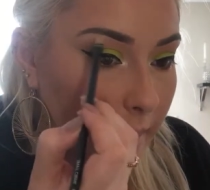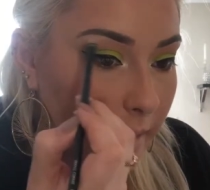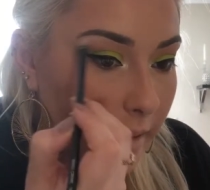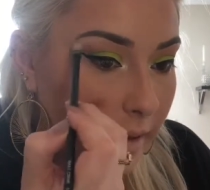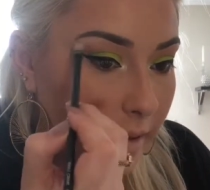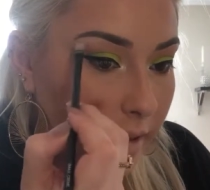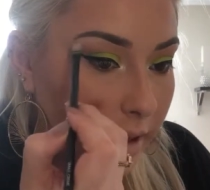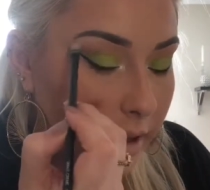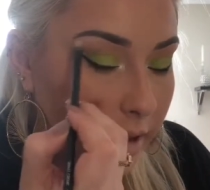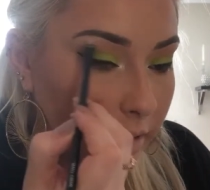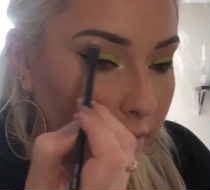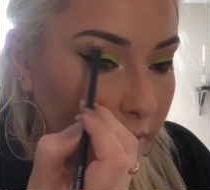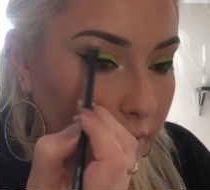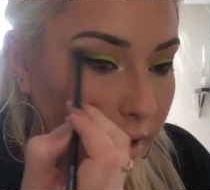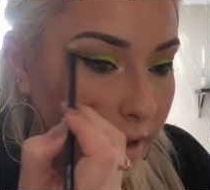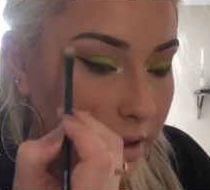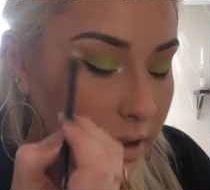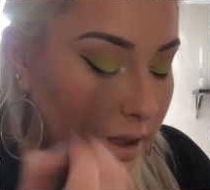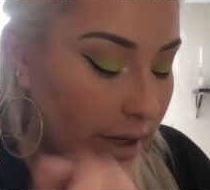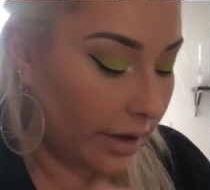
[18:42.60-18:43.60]
I like the
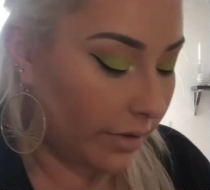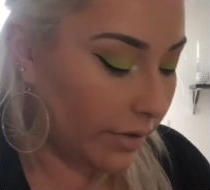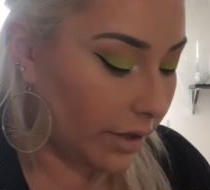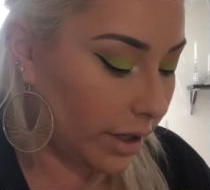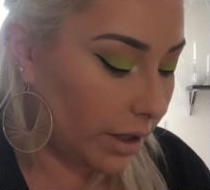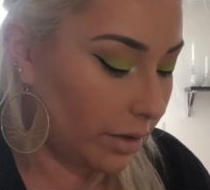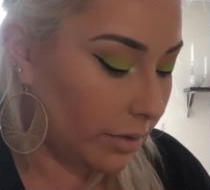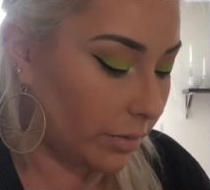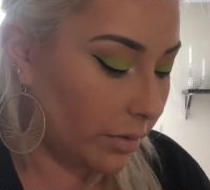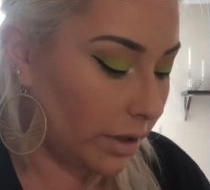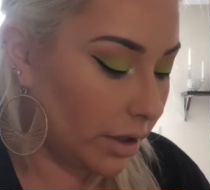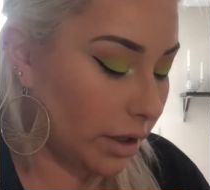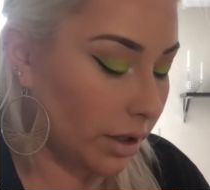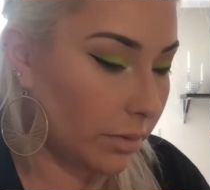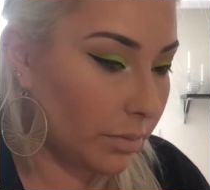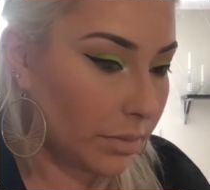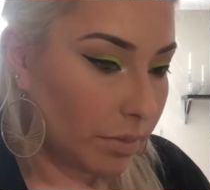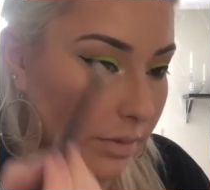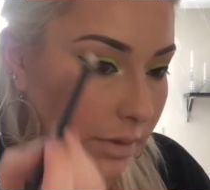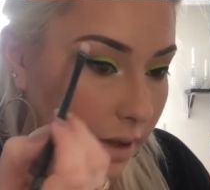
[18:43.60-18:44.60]
front to have like a
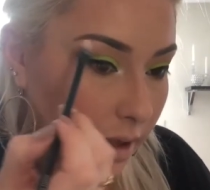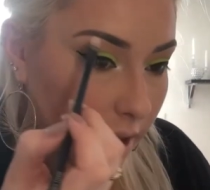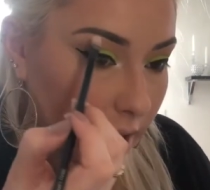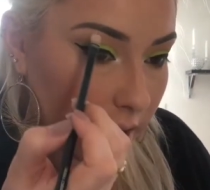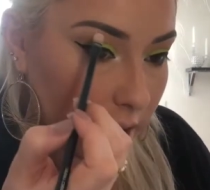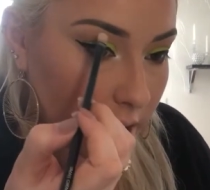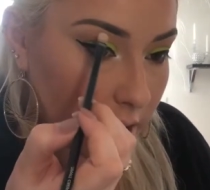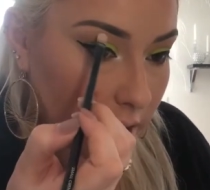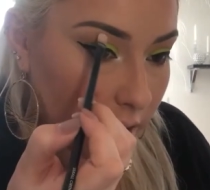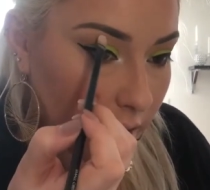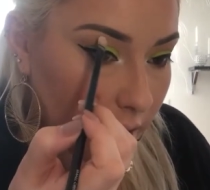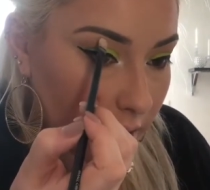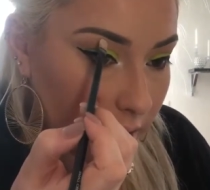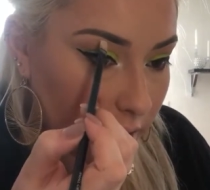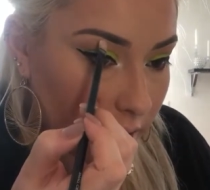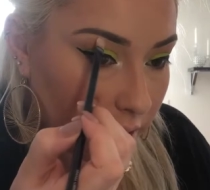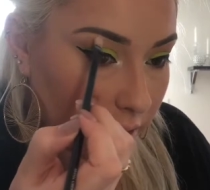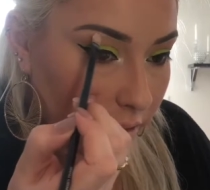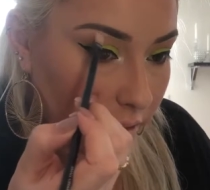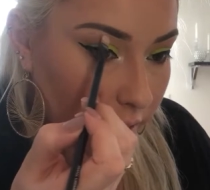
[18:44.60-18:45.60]
little, I like it to get a
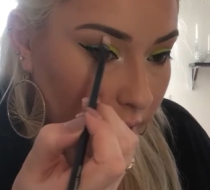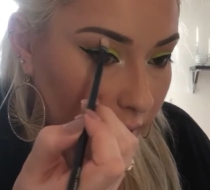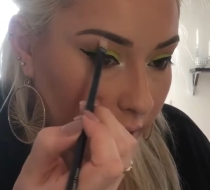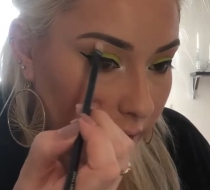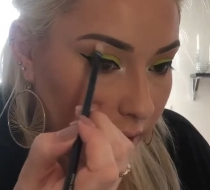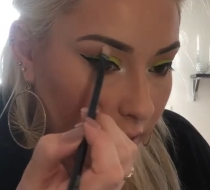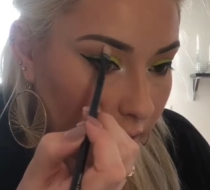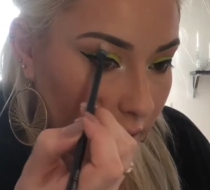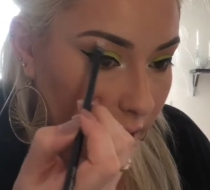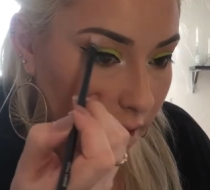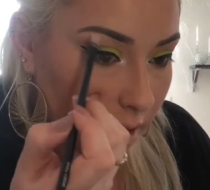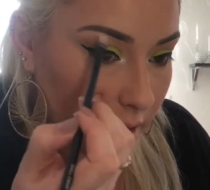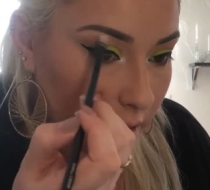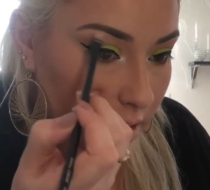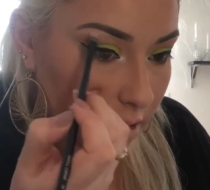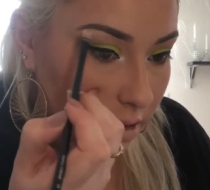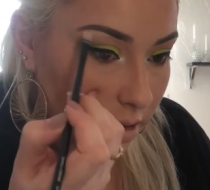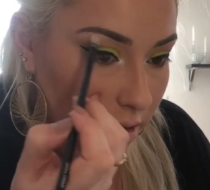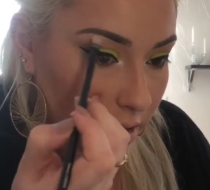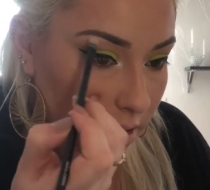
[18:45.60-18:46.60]
little
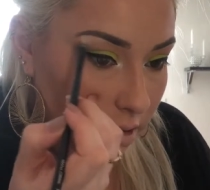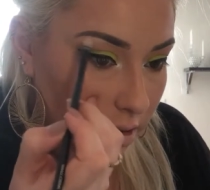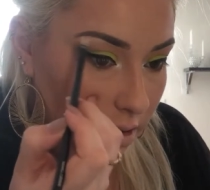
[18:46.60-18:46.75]
gradient.